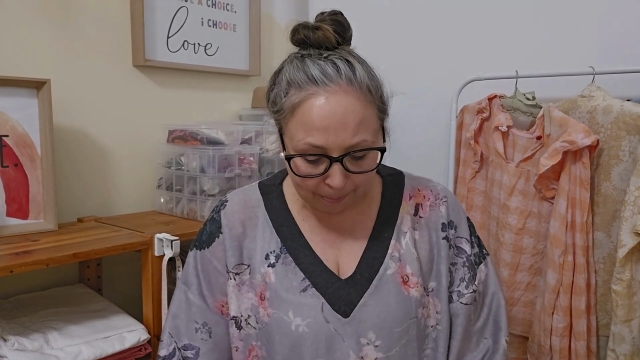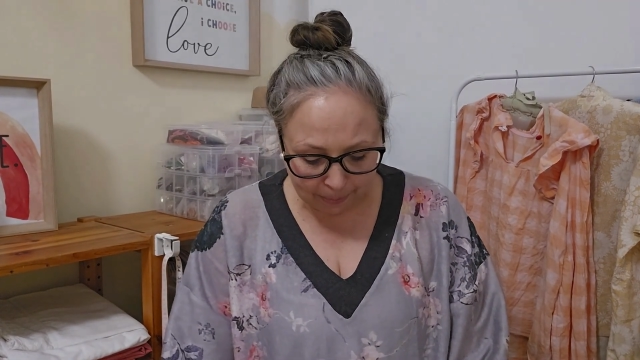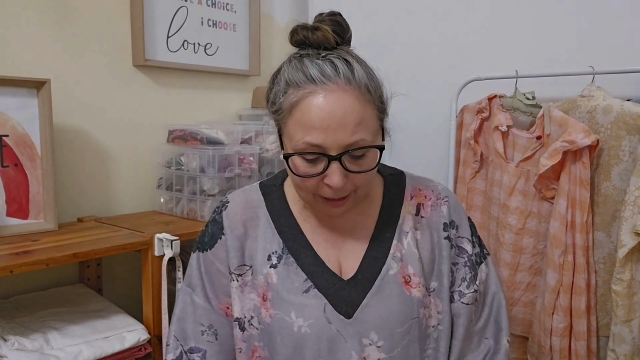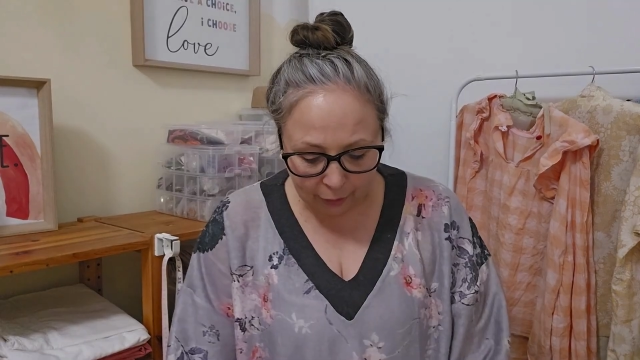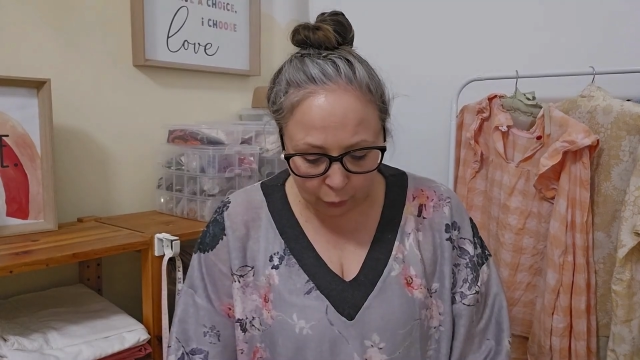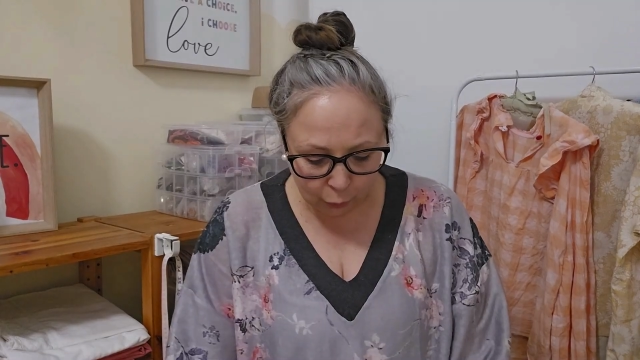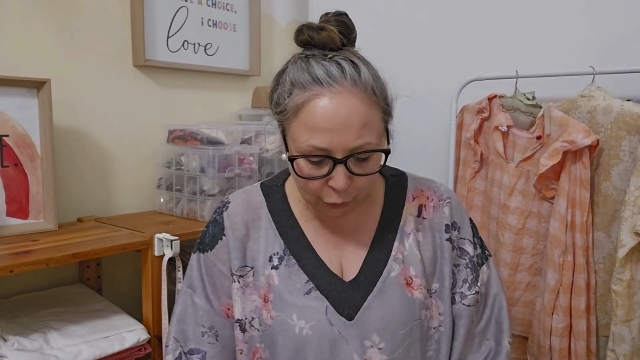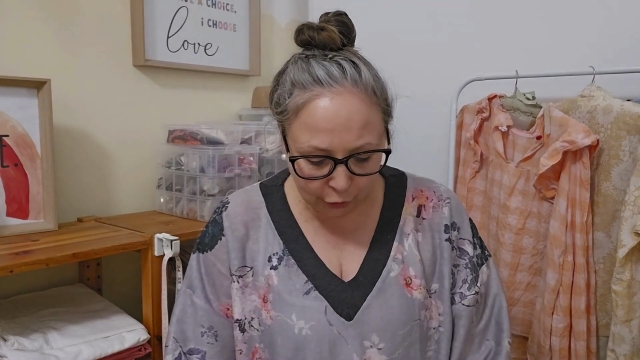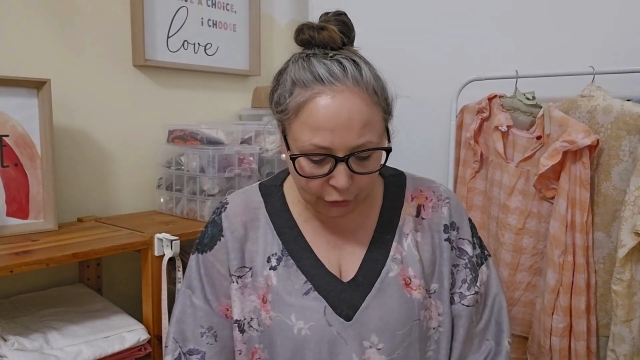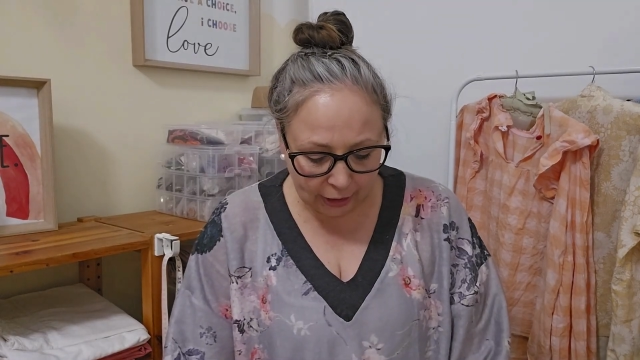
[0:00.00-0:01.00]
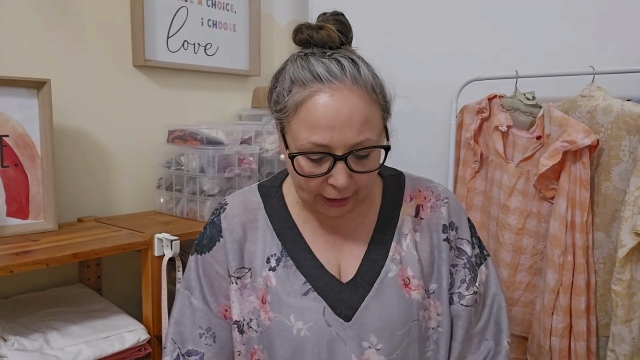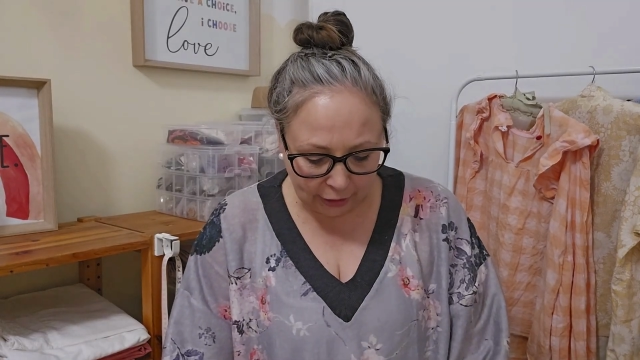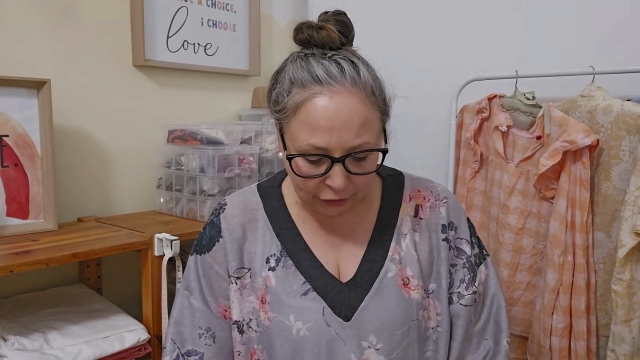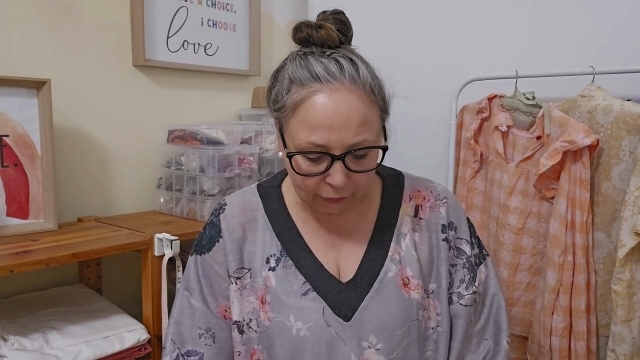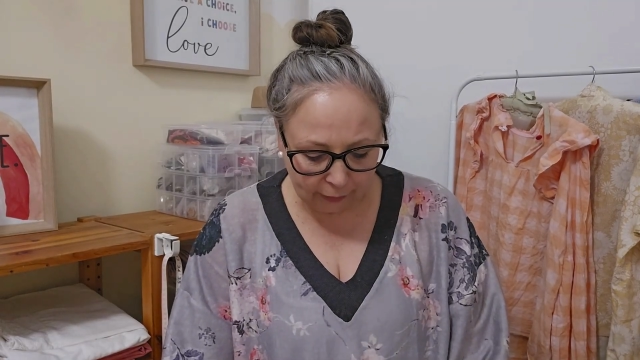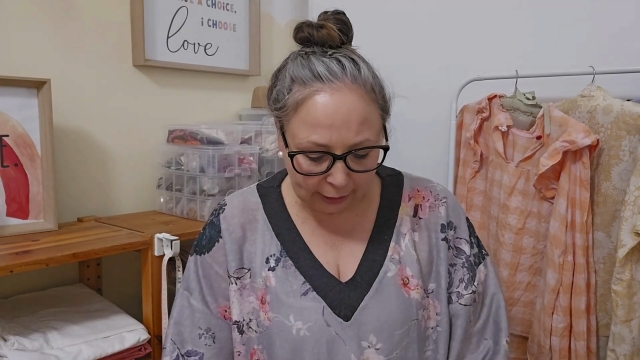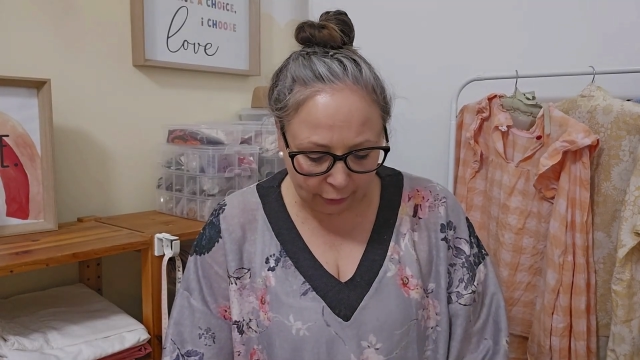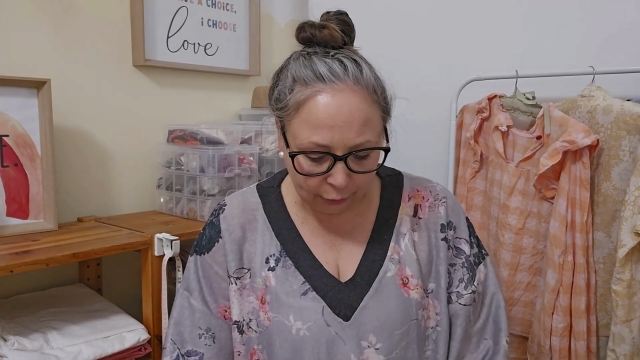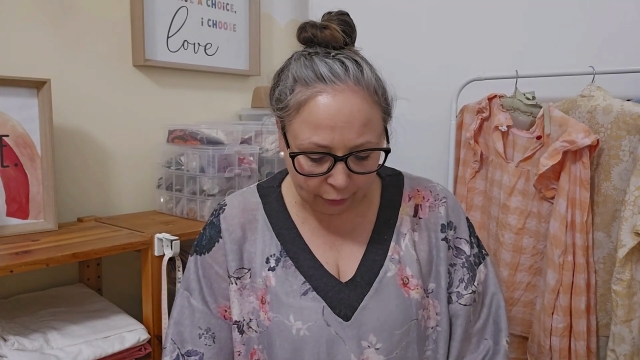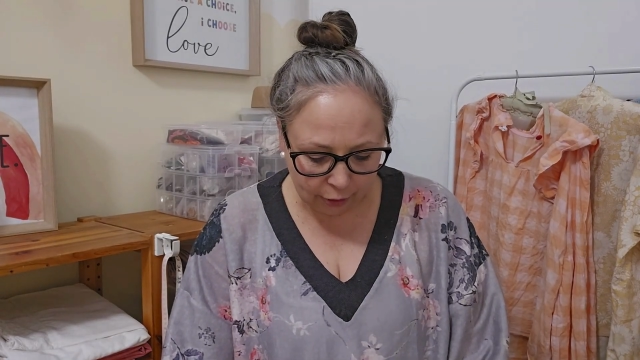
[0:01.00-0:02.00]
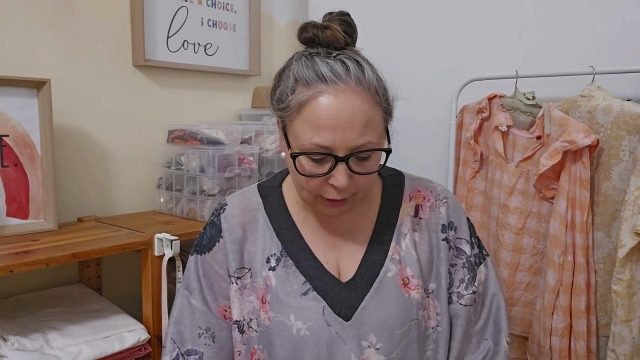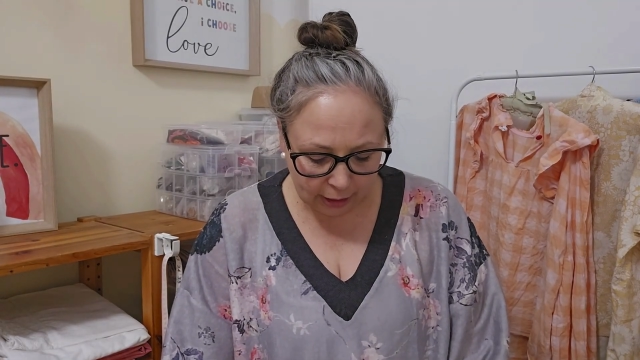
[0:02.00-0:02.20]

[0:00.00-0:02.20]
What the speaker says: but also taste really good.